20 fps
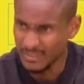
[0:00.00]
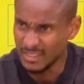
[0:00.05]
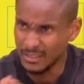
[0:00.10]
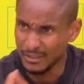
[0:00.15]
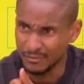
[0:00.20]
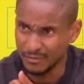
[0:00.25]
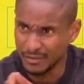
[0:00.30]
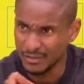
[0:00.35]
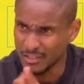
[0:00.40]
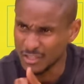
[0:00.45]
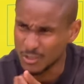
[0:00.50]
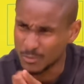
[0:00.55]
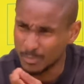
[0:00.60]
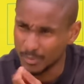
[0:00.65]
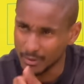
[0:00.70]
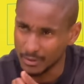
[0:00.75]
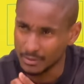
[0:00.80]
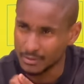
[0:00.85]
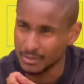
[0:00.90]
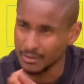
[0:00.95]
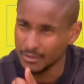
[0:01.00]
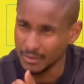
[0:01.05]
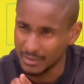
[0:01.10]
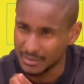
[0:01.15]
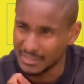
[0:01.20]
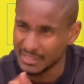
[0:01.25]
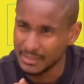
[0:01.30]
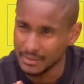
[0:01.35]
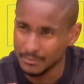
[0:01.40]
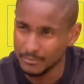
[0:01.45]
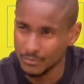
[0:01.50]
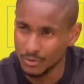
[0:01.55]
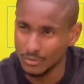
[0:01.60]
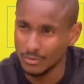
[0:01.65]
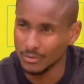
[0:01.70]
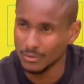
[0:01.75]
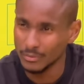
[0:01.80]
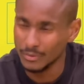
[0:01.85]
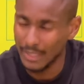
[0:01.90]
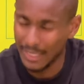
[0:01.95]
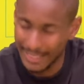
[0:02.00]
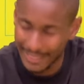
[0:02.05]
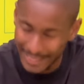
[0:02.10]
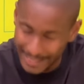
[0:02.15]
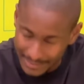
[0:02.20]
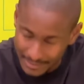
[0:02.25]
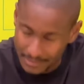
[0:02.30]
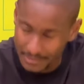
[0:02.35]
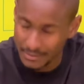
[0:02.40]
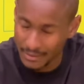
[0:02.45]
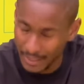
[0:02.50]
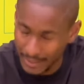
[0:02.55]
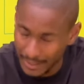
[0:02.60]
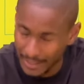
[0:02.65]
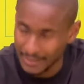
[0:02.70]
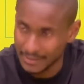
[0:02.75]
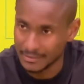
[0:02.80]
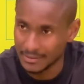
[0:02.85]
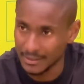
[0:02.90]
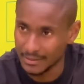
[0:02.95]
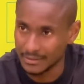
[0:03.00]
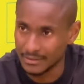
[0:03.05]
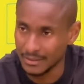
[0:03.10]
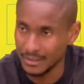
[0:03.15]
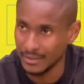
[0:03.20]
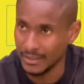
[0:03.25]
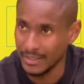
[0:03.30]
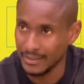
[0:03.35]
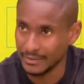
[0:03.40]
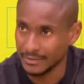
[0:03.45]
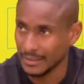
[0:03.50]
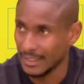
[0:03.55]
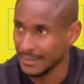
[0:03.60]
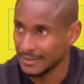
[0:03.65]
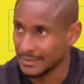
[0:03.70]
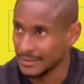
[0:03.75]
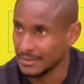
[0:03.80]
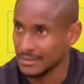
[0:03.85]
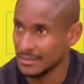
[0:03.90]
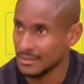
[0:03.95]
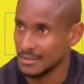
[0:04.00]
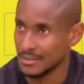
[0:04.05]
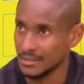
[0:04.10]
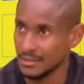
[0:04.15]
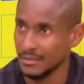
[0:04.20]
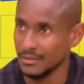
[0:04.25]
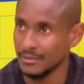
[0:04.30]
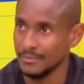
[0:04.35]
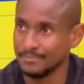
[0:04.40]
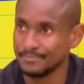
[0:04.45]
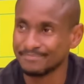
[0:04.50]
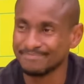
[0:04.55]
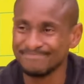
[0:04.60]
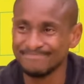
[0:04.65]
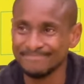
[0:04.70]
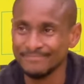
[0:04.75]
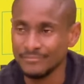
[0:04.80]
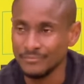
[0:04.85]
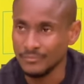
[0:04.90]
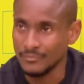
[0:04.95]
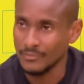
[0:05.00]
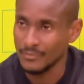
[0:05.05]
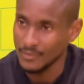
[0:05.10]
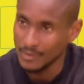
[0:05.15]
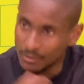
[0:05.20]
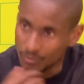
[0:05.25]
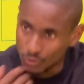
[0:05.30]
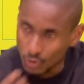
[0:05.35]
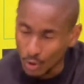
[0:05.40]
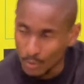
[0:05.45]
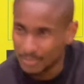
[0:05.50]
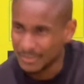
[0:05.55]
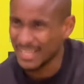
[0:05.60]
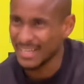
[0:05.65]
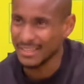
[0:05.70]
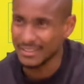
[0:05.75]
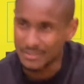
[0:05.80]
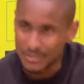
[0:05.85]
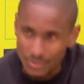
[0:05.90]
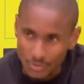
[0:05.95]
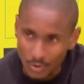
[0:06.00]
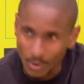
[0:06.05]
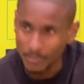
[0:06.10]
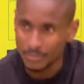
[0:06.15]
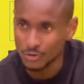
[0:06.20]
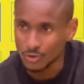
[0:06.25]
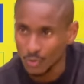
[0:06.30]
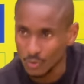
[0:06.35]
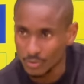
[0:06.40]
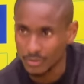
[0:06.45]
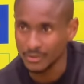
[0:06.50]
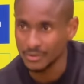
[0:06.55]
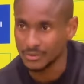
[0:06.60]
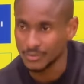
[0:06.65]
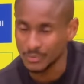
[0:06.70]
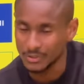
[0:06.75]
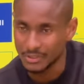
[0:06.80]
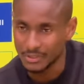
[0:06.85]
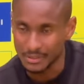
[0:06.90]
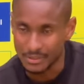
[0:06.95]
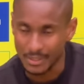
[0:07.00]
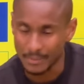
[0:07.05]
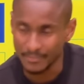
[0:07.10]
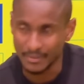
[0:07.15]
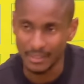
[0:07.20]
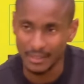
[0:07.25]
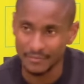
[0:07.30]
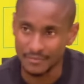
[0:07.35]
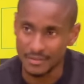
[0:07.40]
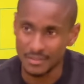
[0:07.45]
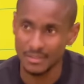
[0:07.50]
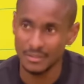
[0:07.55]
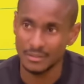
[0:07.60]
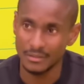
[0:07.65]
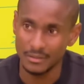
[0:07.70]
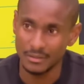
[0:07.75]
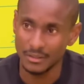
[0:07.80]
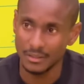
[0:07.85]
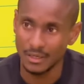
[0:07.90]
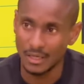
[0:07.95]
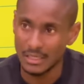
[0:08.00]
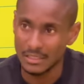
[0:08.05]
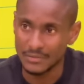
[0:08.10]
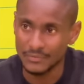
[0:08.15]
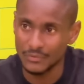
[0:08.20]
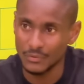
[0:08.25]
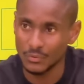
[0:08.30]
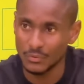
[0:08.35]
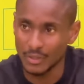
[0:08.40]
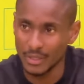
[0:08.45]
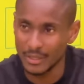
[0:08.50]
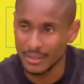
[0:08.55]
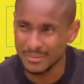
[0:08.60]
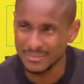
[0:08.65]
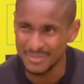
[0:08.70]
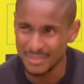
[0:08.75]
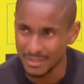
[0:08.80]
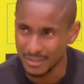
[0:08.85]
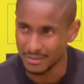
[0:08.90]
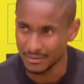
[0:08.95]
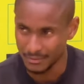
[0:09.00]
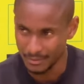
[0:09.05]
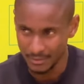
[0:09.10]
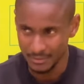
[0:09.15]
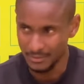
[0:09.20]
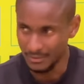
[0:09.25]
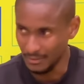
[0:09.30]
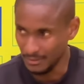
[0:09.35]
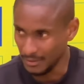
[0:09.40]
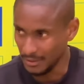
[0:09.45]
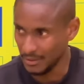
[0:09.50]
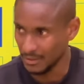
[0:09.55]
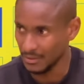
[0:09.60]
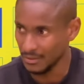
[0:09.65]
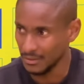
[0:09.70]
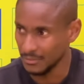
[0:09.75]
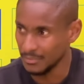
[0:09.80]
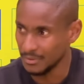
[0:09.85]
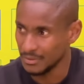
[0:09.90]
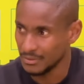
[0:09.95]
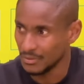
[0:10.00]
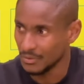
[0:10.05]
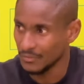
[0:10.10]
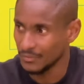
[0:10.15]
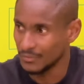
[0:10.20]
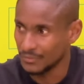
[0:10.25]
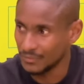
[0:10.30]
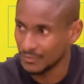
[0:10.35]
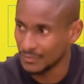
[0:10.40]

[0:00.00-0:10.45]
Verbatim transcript: even the spirit in the team you know i liked i liked that and i i didn't see dropped heads dropped shoulders which is something i've seen in the last few games a, li- a little bit of